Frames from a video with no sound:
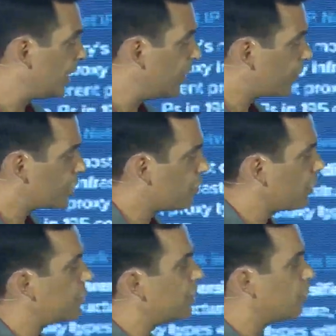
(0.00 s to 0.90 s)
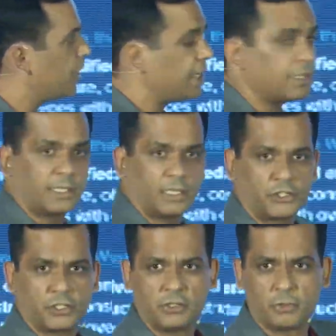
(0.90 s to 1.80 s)
infrastructure to data
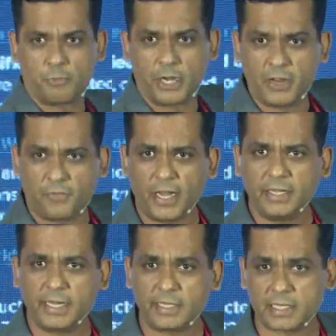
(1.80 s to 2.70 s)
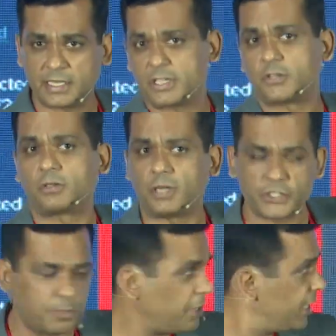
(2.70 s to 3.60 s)
collection, to predefined data sets or
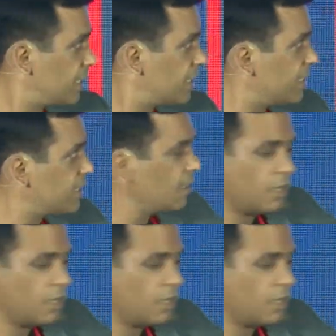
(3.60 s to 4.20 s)
custom data sets,